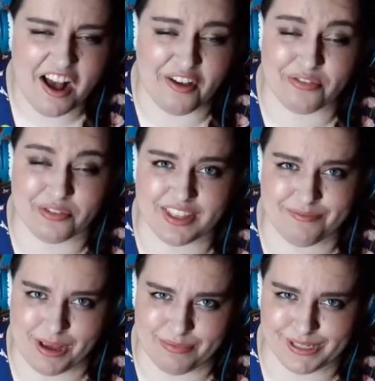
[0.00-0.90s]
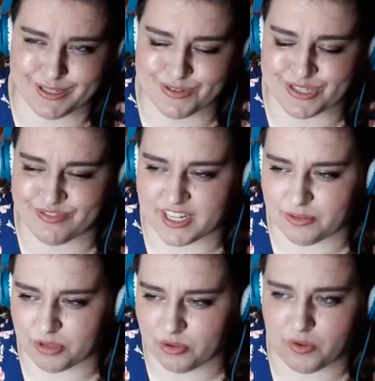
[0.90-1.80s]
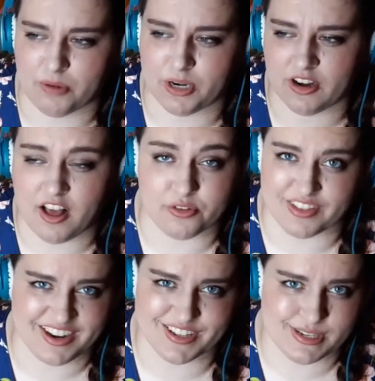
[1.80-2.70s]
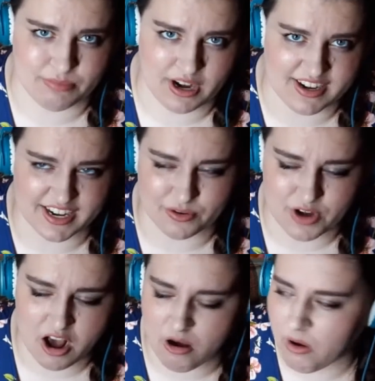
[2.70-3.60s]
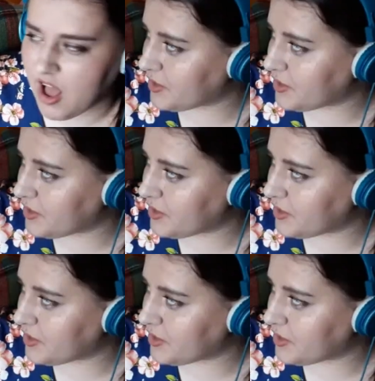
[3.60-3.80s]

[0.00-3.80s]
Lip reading: other than maybe it was available at Walmart, other than it's a brand I don't know.